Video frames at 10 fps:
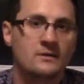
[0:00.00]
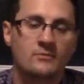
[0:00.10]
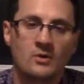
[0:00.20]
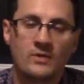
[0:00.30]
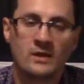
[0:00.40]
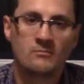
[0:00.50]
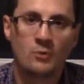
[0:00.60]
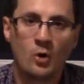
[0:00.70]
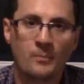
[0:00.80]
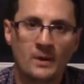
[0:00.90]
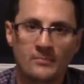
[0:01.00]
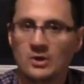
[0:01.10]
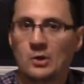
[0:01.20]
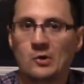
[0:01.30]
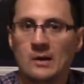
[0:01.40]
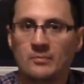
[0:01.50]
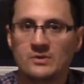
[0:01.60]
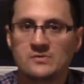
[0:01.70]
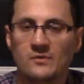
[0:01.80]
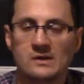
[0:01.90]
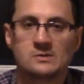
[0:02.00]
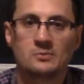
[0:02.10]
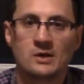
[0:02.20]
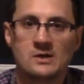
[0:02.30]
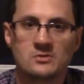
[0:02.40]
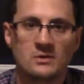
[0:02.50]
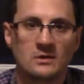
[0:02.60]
they open up the necropolis for exploration,